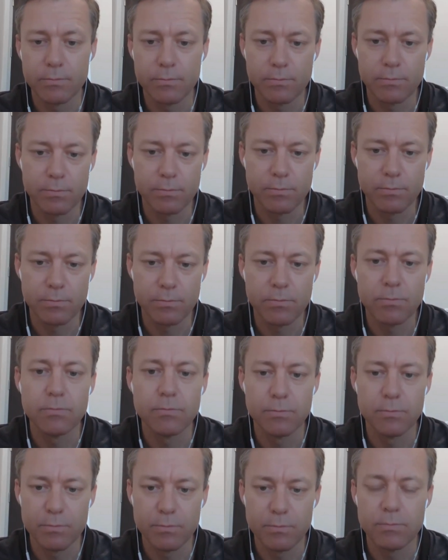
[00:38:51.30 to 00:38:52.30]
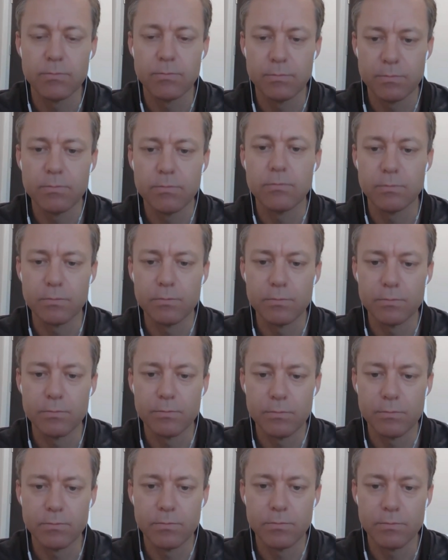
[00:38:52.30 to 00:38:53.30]

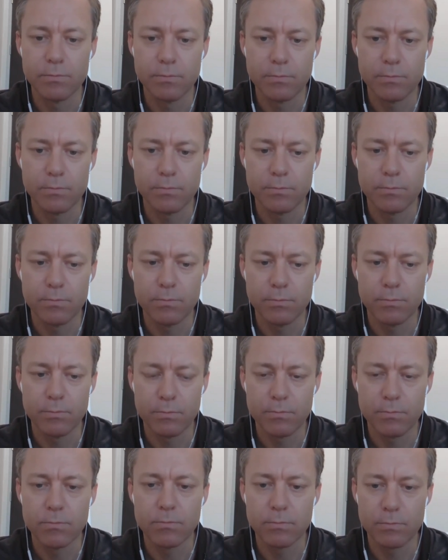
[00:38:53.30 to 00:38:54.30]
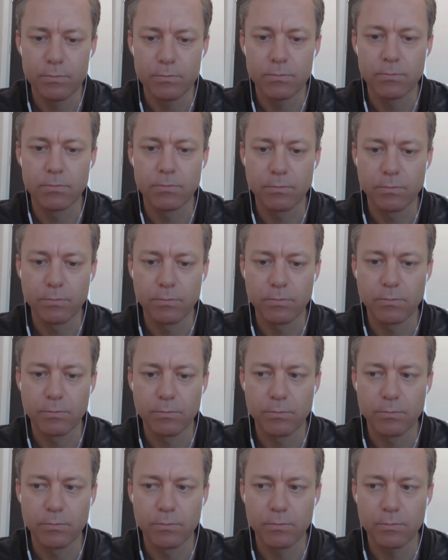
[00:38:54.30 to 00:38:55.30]

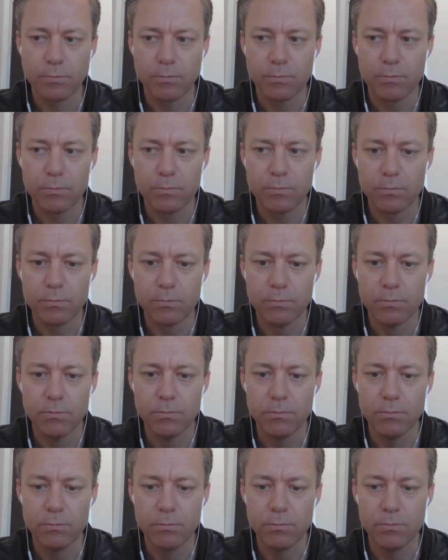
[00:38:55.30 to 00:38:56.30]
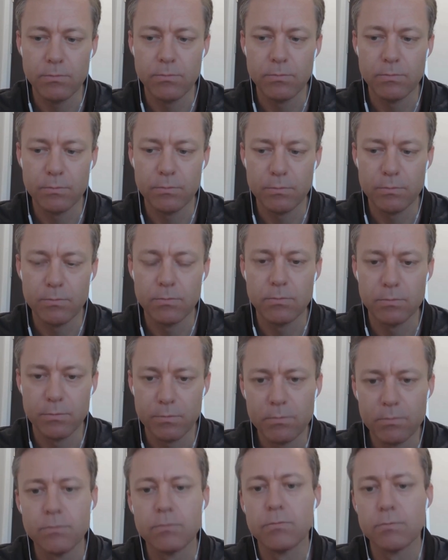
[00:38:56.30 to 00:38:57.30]

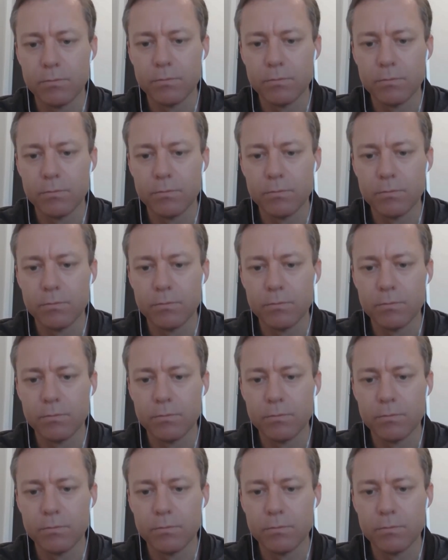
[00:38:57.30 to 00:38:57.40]
(silent)